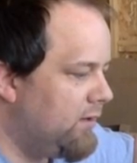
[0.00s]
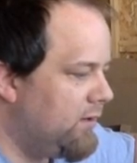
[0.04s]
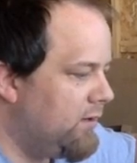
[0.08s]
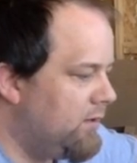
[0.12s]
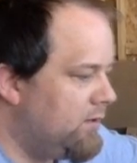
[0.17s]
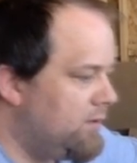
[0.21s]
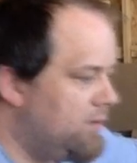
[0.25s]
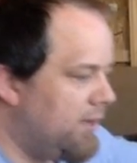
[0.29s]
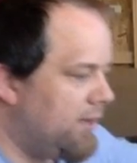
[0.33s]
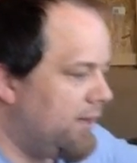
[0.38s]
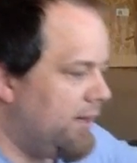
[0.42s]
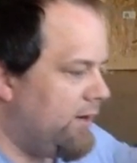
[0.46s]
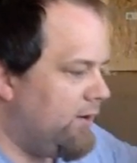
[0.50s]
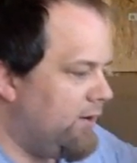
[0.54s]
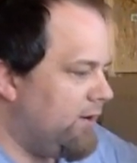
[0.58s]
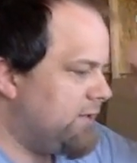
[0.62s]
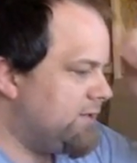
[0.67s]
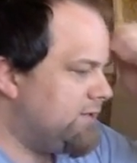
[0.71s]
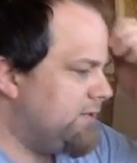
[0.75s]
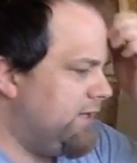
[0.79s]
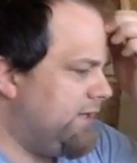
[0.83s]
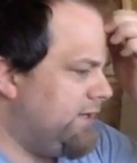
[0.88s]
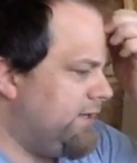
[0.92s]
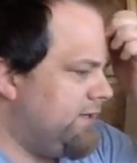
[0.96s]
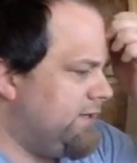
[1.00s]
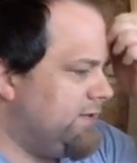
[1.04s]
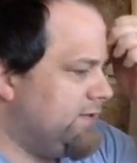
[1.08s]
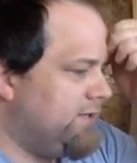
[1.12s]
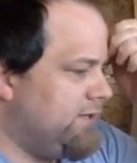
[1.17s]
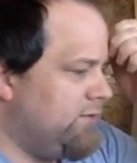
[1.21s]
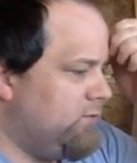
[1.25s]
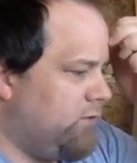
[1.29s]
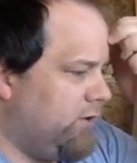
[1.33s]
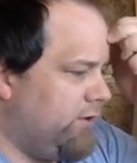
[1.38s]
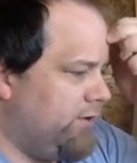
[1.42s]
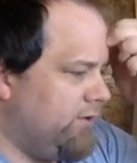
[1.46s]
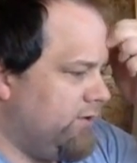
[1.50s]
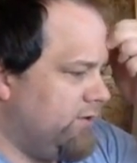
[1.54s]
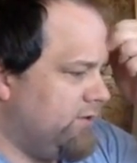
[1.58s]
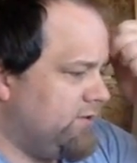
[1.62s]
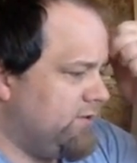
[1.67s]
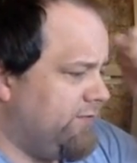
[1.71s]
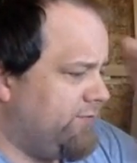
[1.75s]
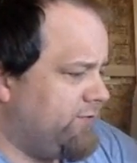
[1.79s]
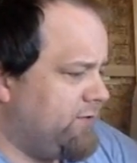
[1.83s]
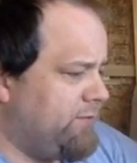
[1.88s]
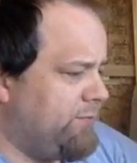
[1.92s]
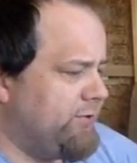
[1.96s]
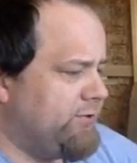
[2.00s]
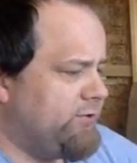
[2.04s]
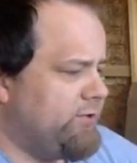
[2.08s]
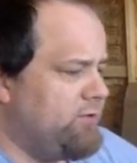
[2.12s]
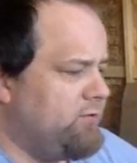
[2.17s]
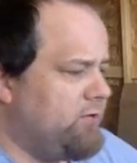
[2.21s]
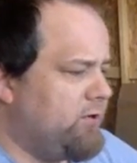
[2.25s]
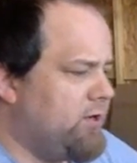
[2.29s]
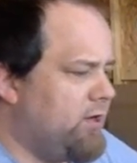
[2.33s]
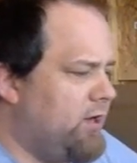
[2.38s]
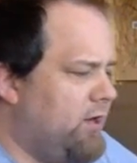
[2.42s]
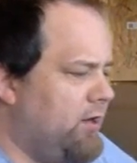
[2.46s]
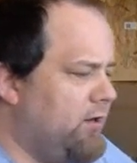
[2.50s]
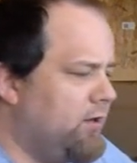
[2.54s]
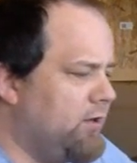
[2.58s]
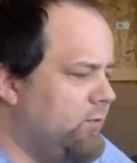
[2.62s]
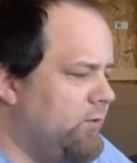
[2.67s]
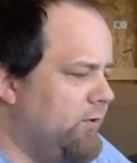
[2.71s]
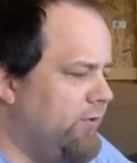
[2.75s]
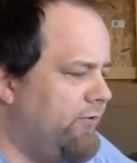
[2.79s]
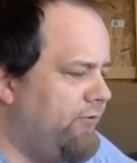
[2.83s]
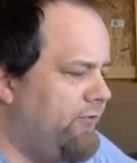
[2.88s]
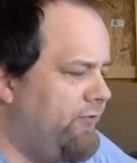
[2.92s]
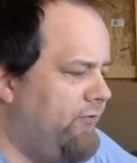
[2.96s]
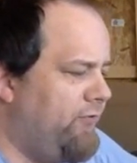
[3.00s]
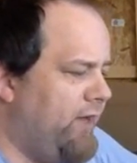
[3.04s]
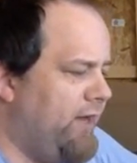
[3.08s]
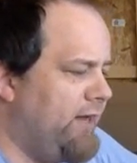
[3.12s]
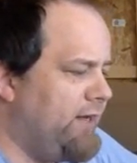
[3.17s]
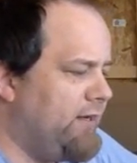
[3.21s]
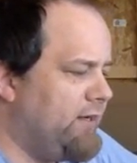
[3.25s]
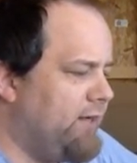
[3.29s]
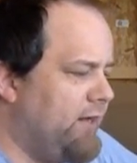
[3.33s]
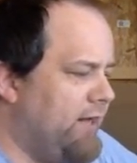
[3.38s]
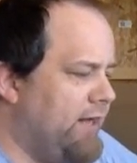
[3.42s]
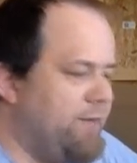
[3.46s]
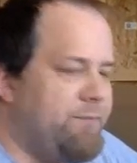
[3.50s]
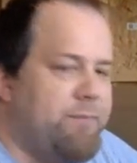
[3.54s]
Yeah, Eric says he wonders if the Padauk color would fade like